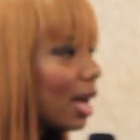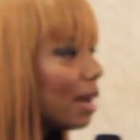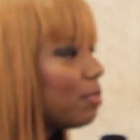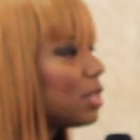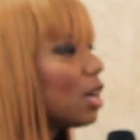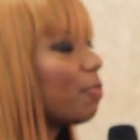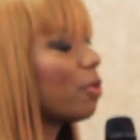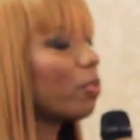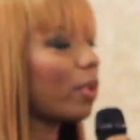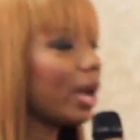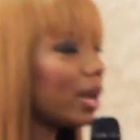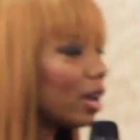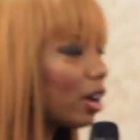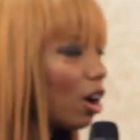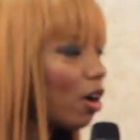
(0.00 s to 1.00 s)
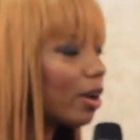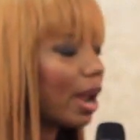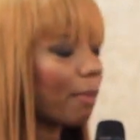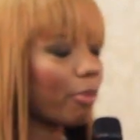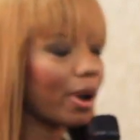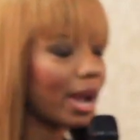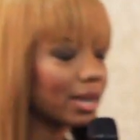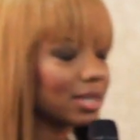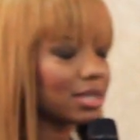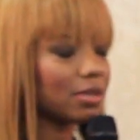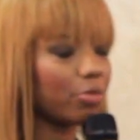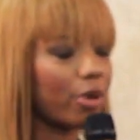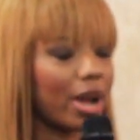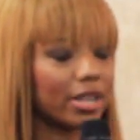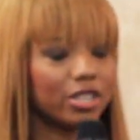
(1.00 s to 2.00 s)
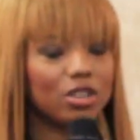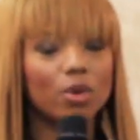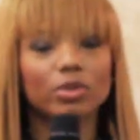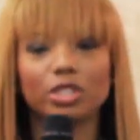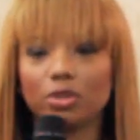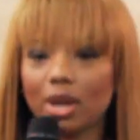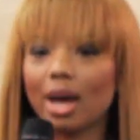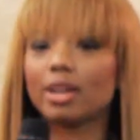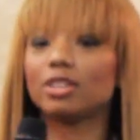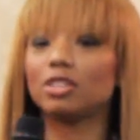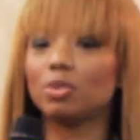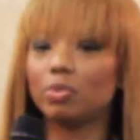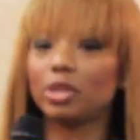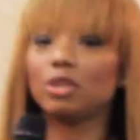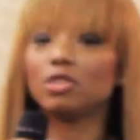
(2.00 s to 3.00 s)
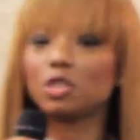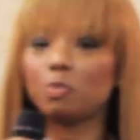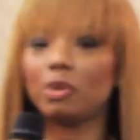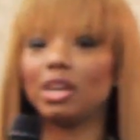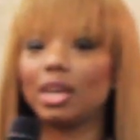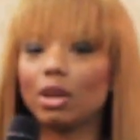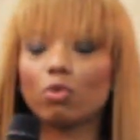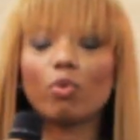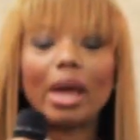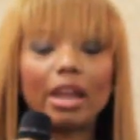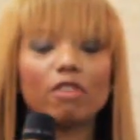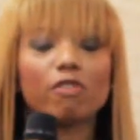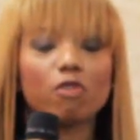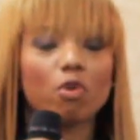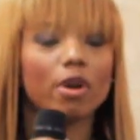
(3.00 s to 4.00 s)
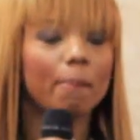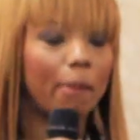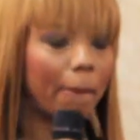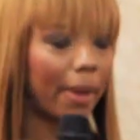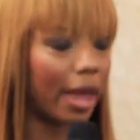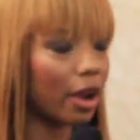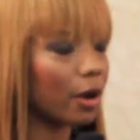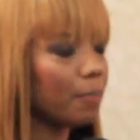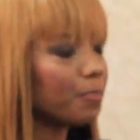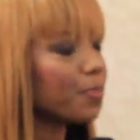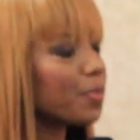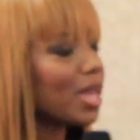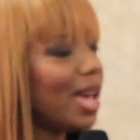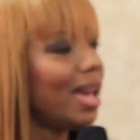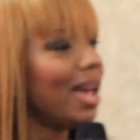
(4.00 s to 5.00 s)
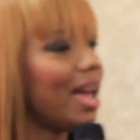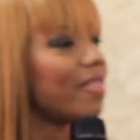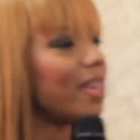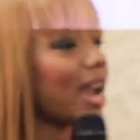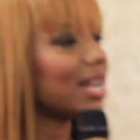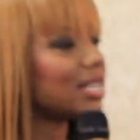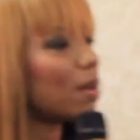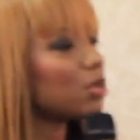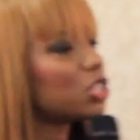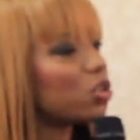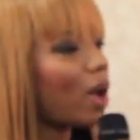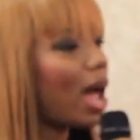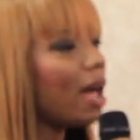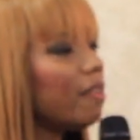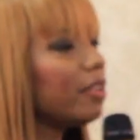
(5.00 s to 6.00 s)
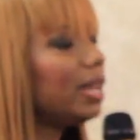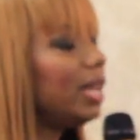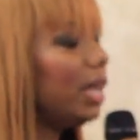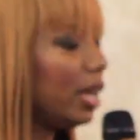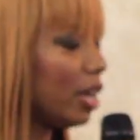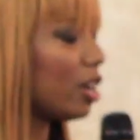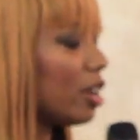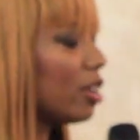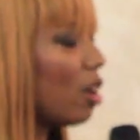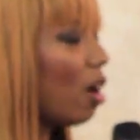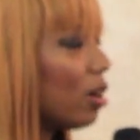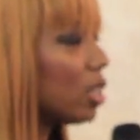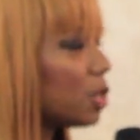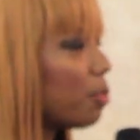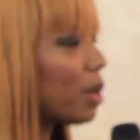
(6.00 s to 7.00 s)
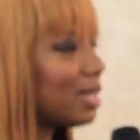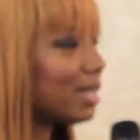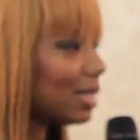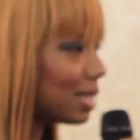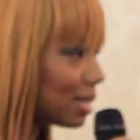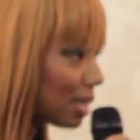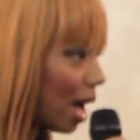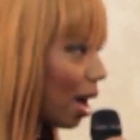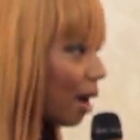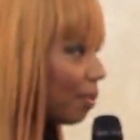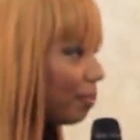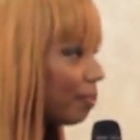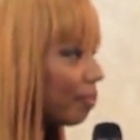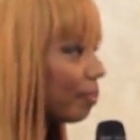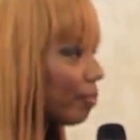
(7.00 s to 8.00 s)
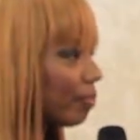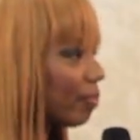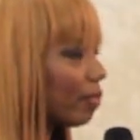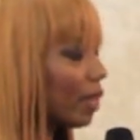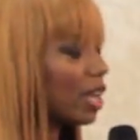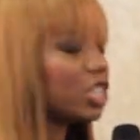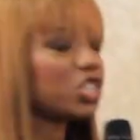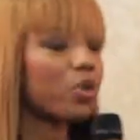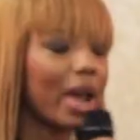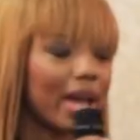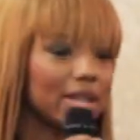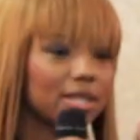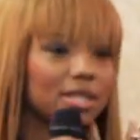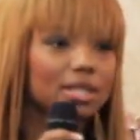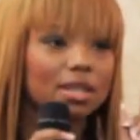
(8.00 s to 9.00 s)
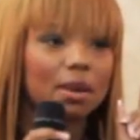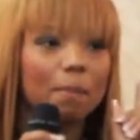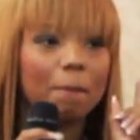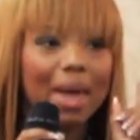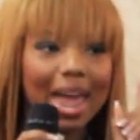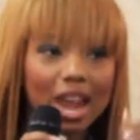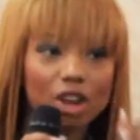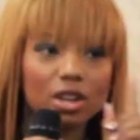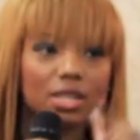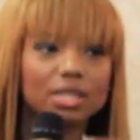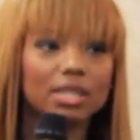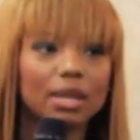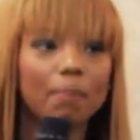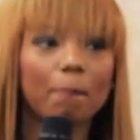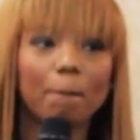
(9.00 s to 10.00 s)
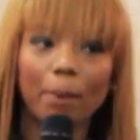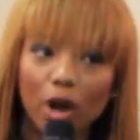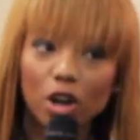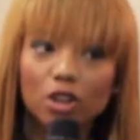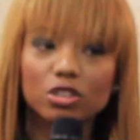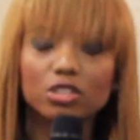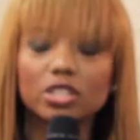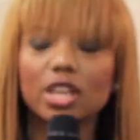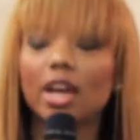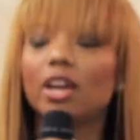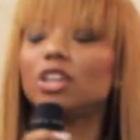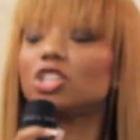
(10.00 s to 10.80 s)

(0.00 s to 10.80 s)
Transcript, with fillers: typed up and ready to go, and I practiced and practiced. You know what you got to do when you speak. Get ready for it, prepare. And then as I was driving here, the Holy Spirit says, stop. Transparency bursts